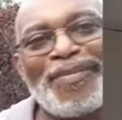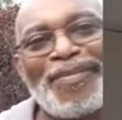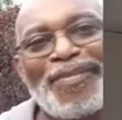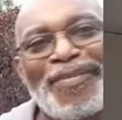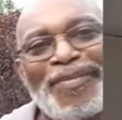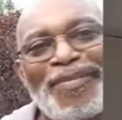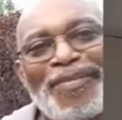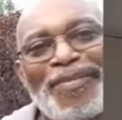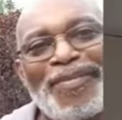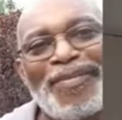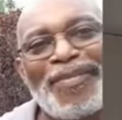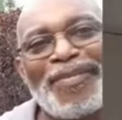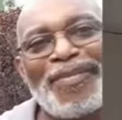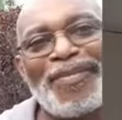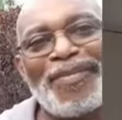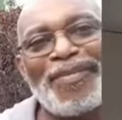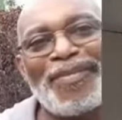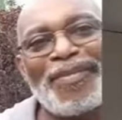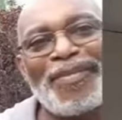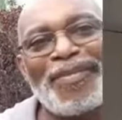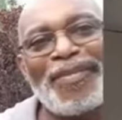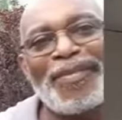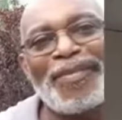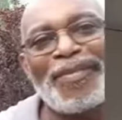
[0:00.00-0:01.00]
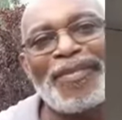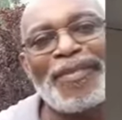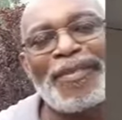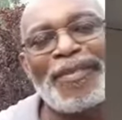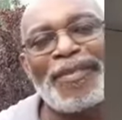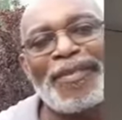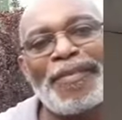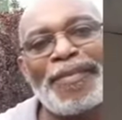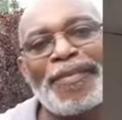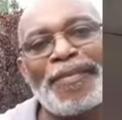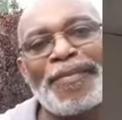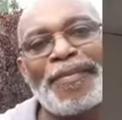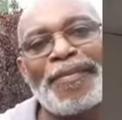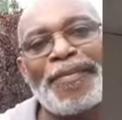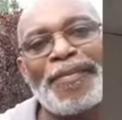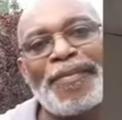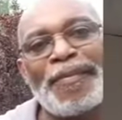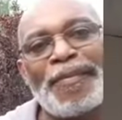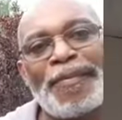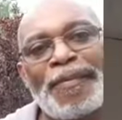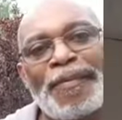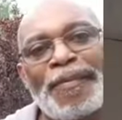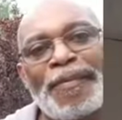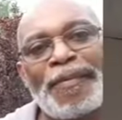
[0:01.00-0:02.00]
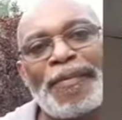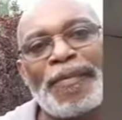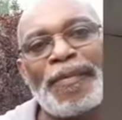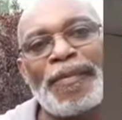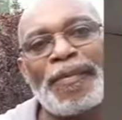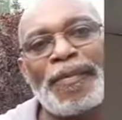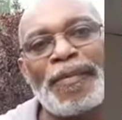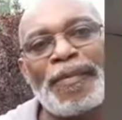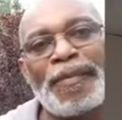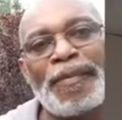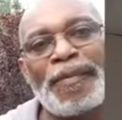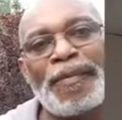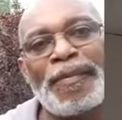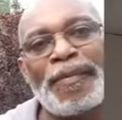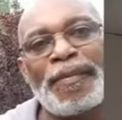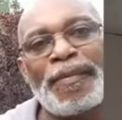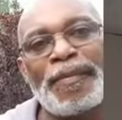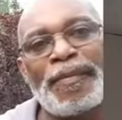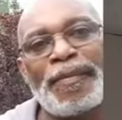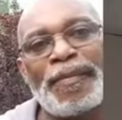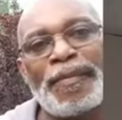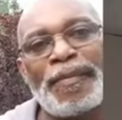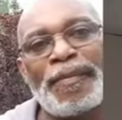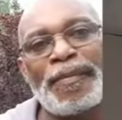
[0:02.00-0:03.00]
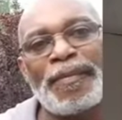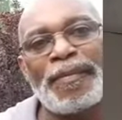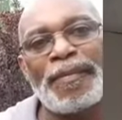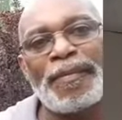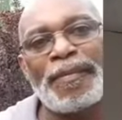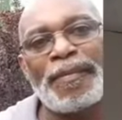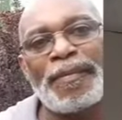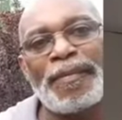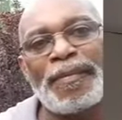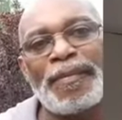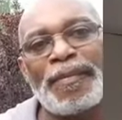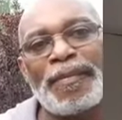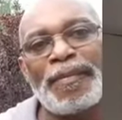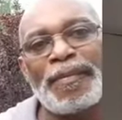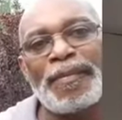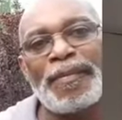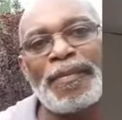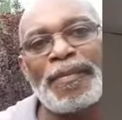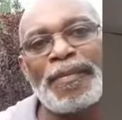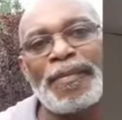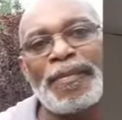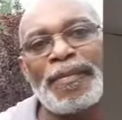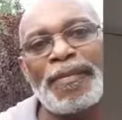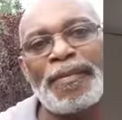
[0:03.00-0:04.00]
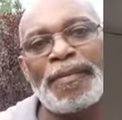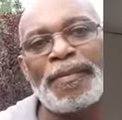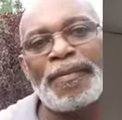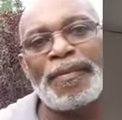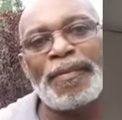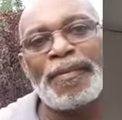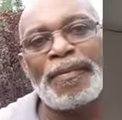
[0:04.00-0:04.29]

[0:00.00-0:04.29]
[no speech]